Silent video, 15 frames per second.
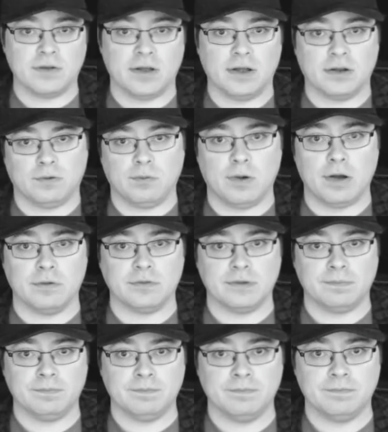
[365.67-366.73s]
Unquote.
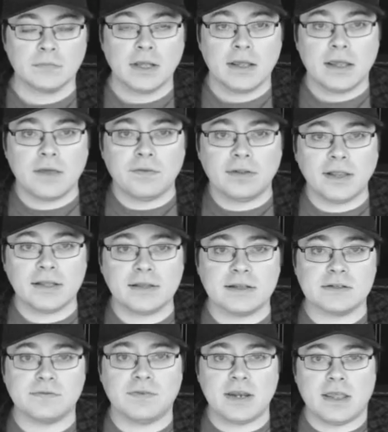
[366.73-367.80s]
If you like
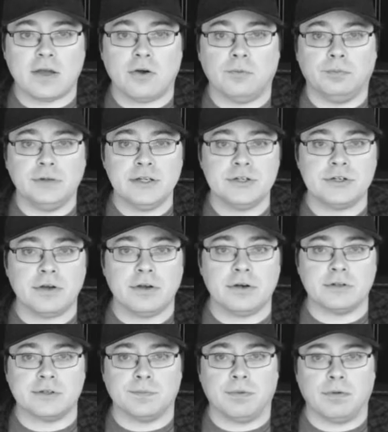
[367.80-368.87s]
this video, please show
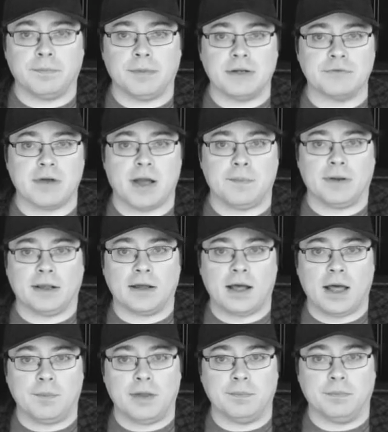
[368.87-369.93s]
your support by dropping a
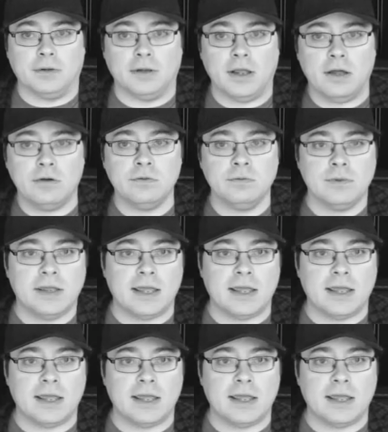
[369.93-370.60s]
comment below,